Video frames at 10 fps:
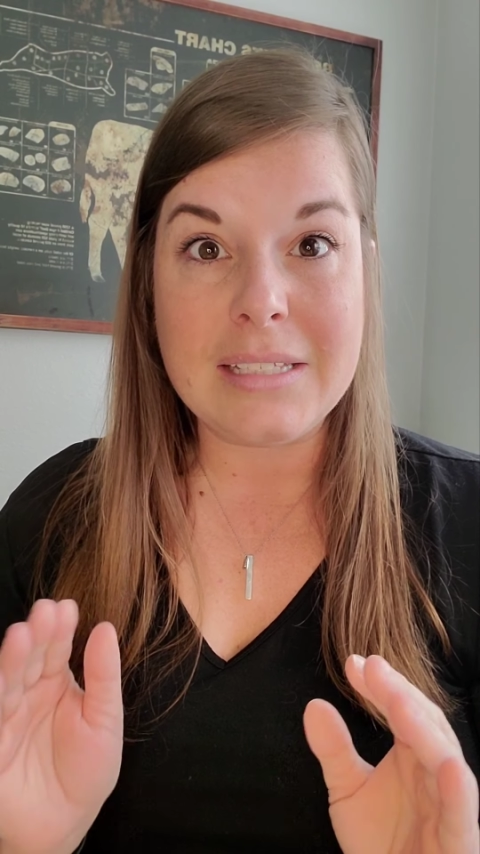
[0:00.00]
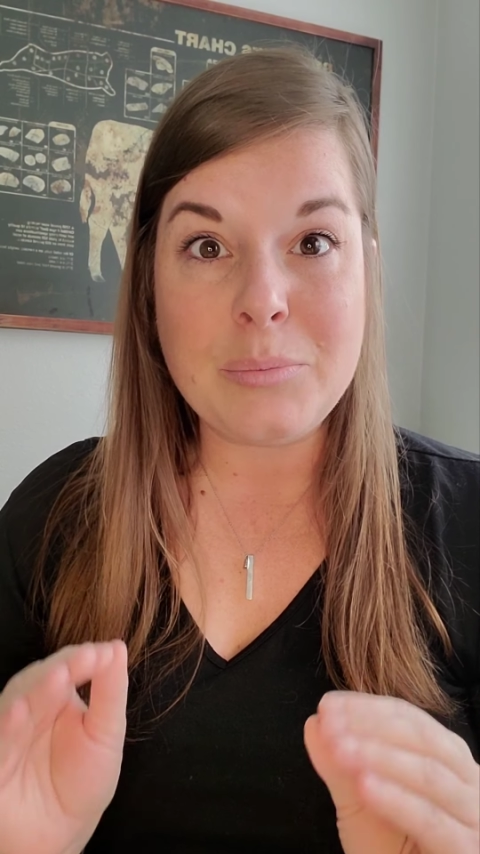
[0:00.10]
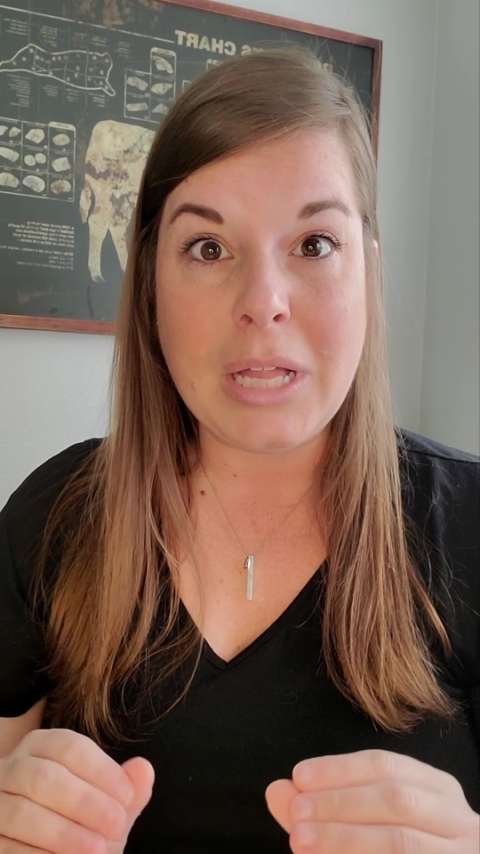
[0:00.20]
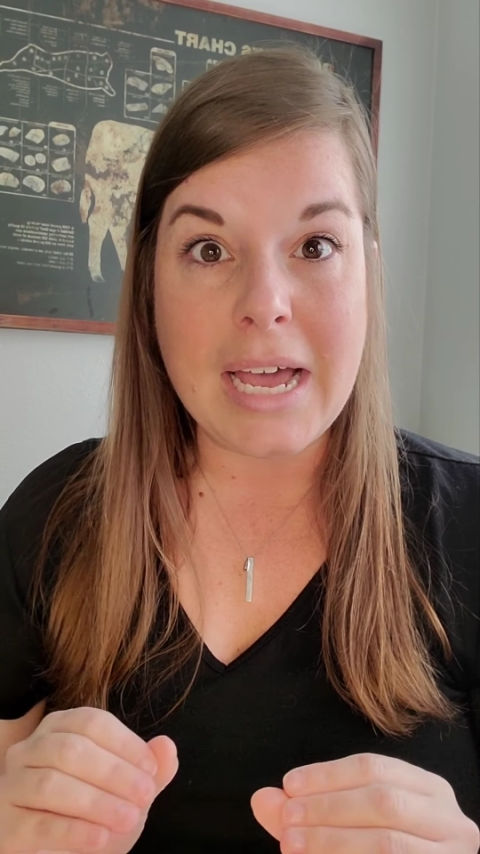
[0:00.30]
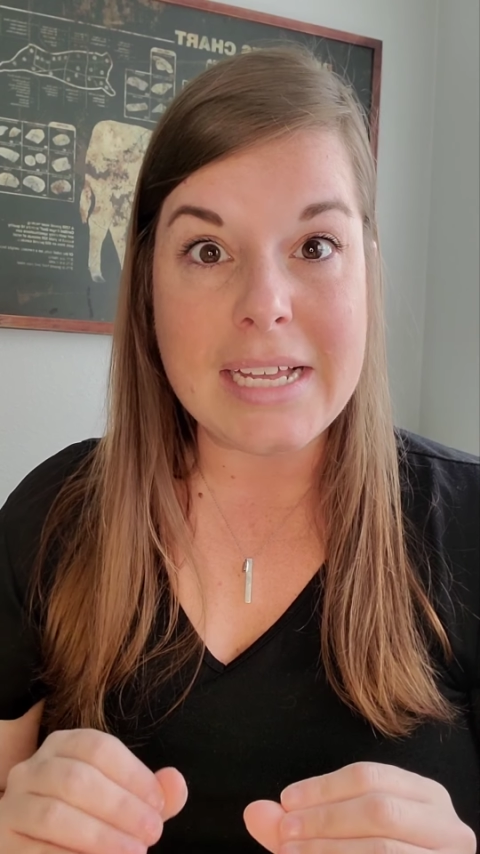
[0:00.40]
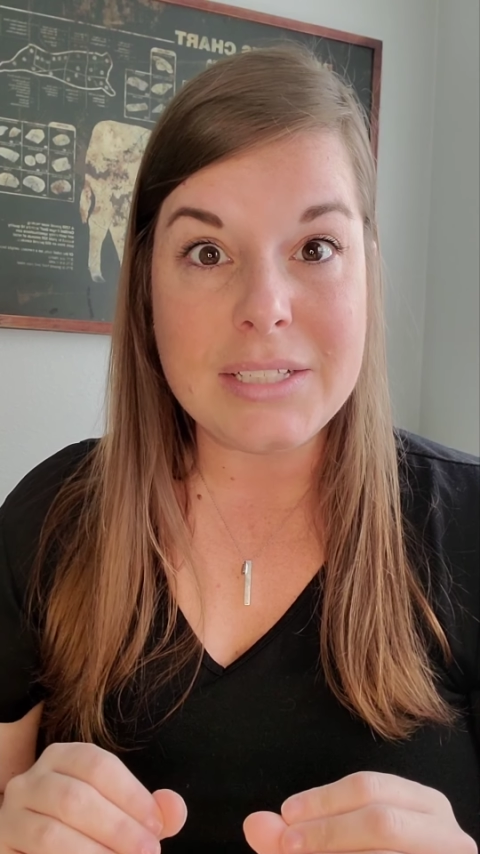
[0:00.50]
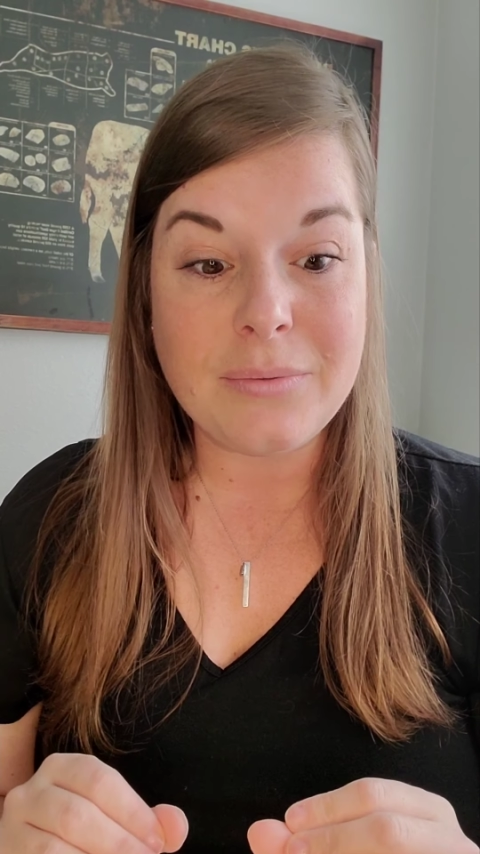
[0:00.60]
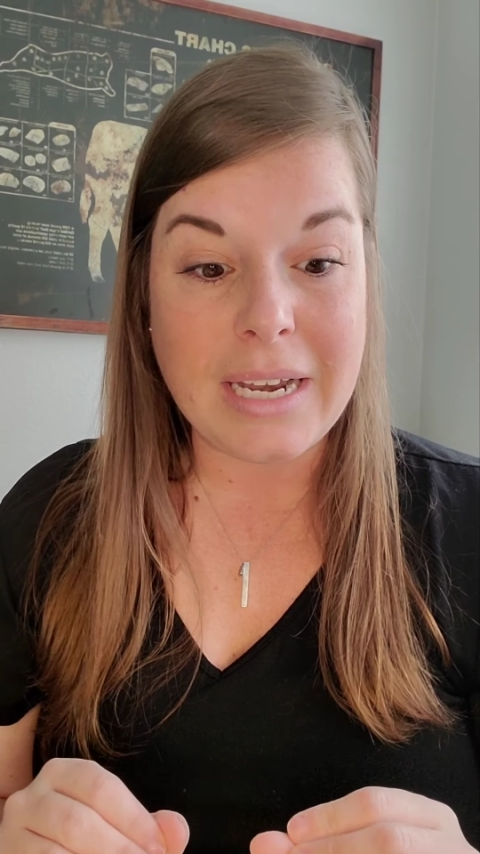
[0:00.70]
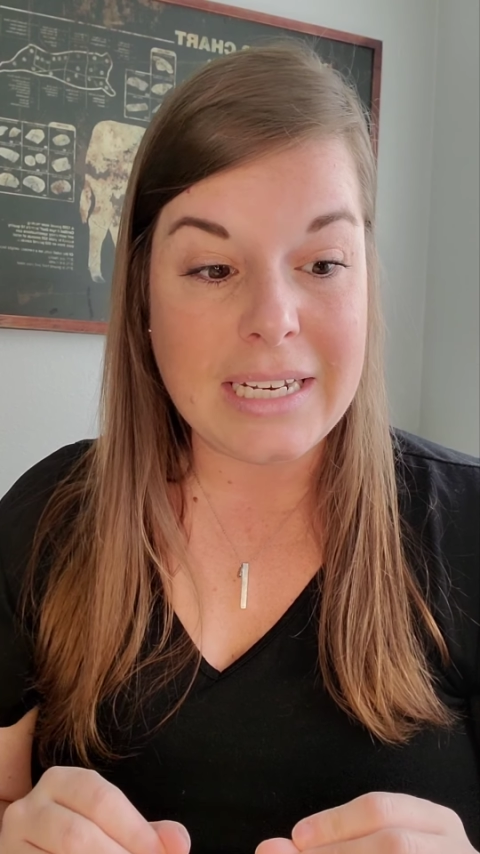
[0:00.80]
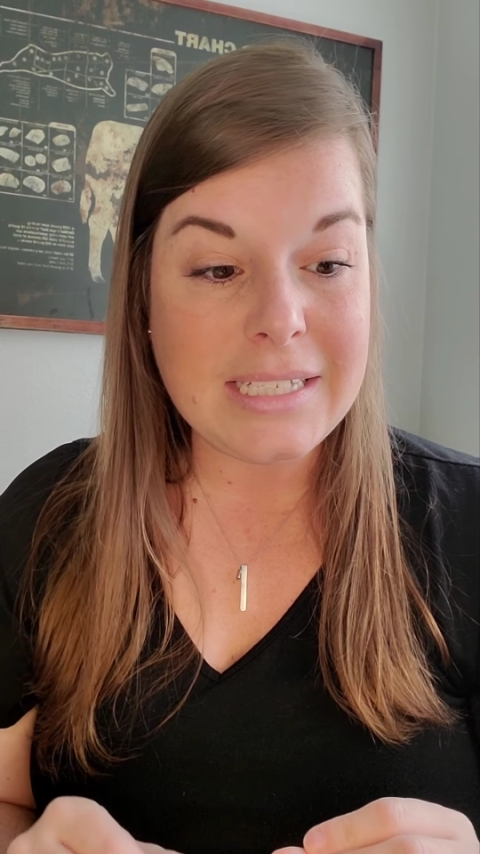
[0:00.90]
supplies
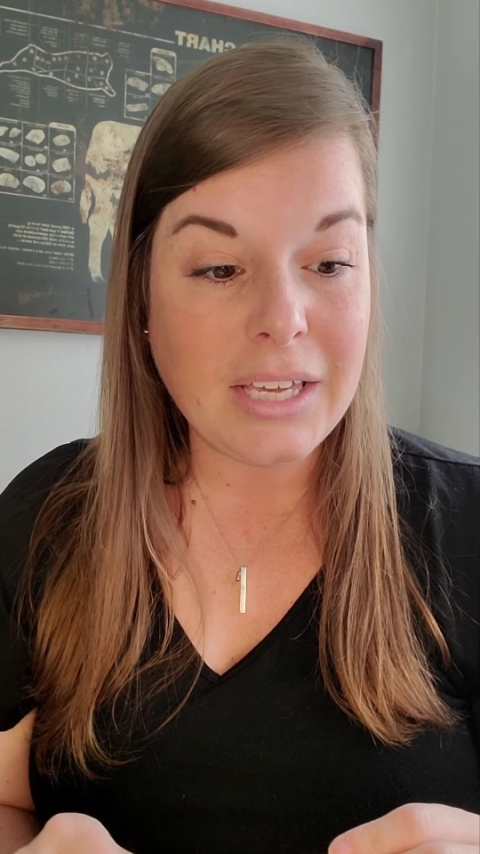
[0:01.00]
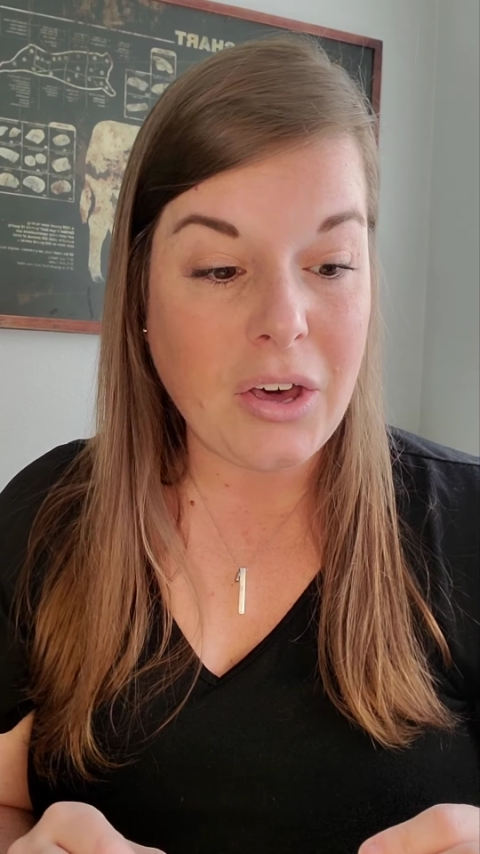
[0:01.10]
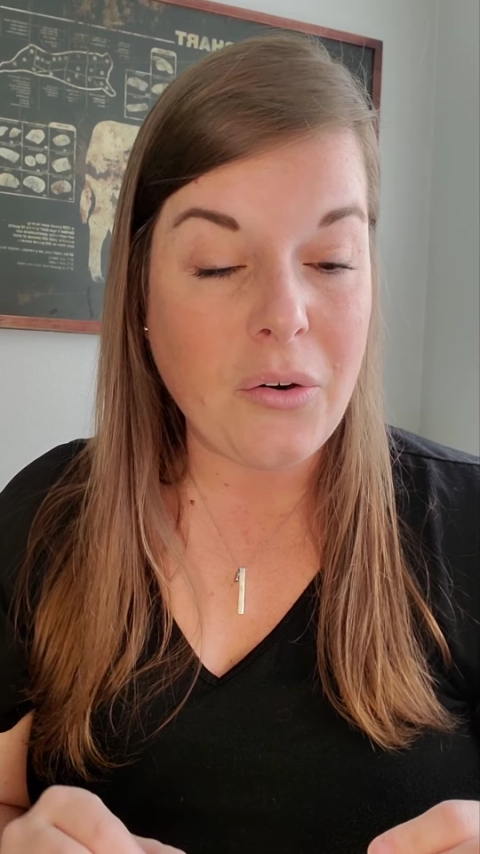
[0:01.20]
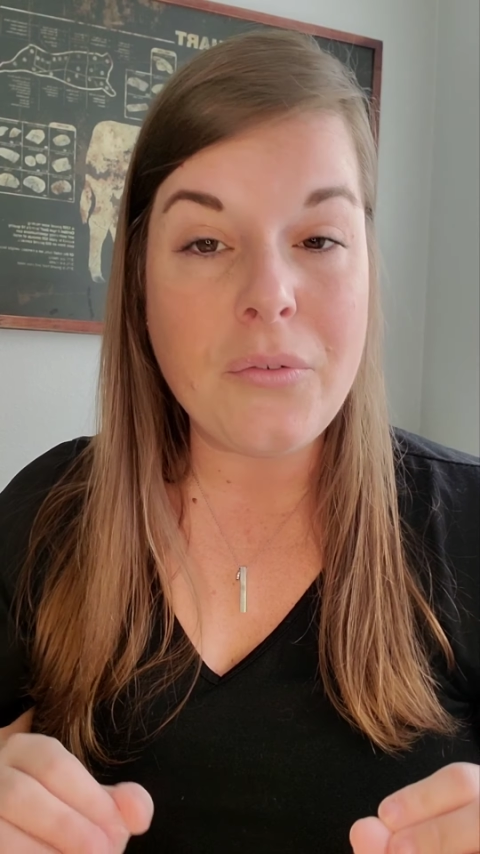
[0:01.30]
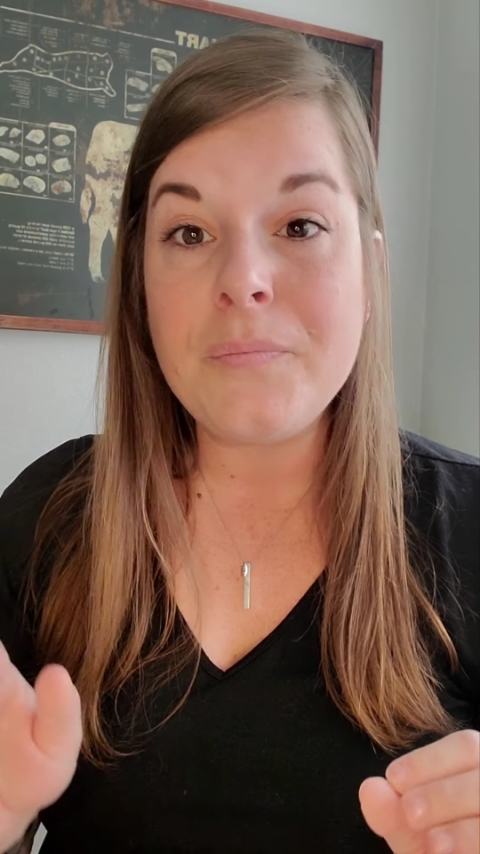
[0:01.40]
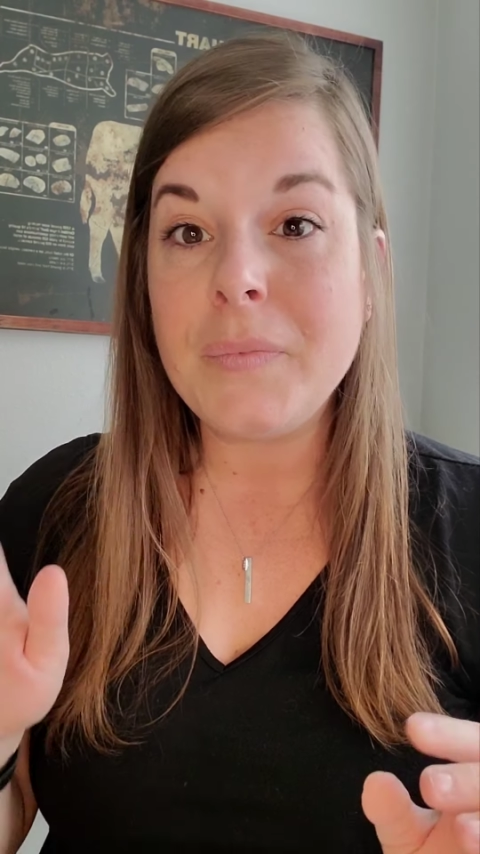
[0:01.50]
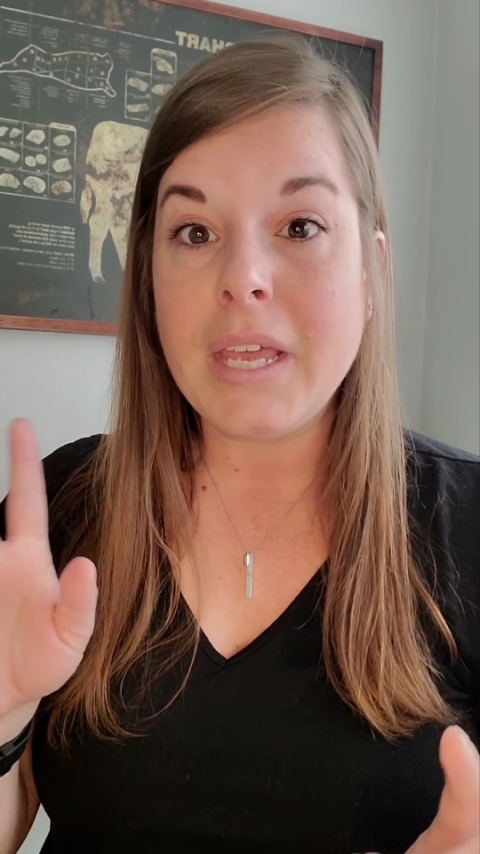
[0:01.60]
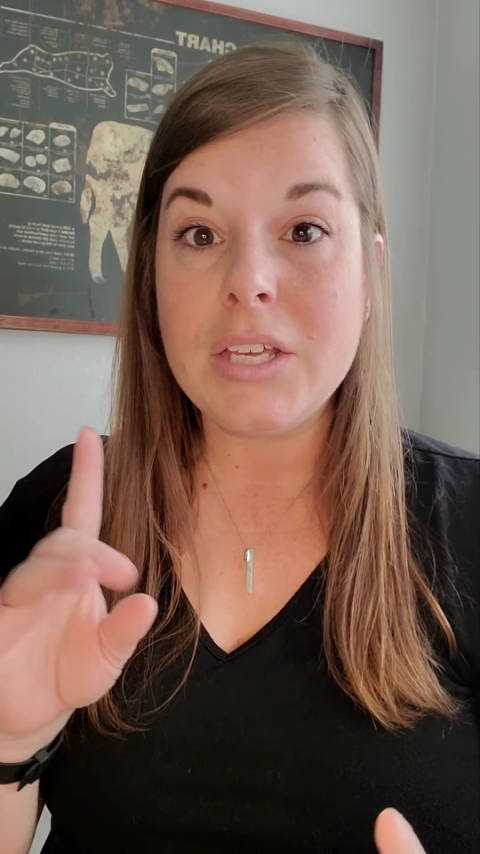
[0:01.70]
ready to go.